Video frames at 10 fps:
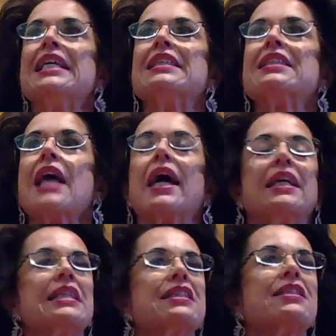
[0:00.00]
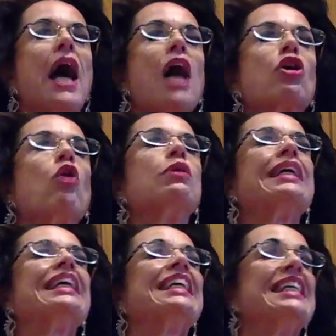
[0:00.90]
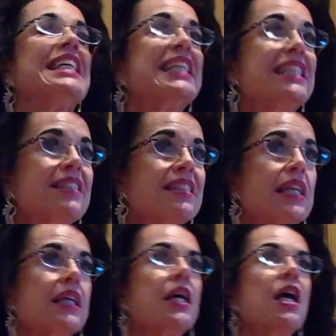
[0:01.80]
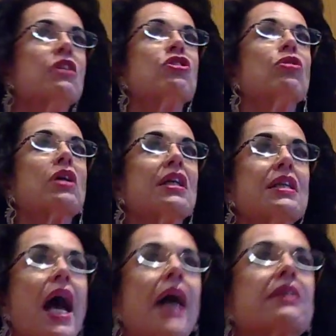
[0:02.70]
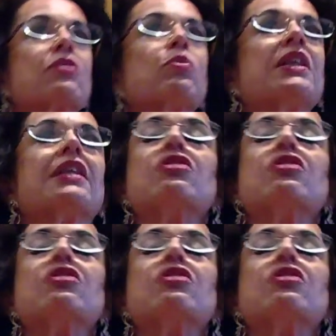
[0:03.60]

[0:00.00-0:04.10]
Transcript: is that it's not only easy to connect with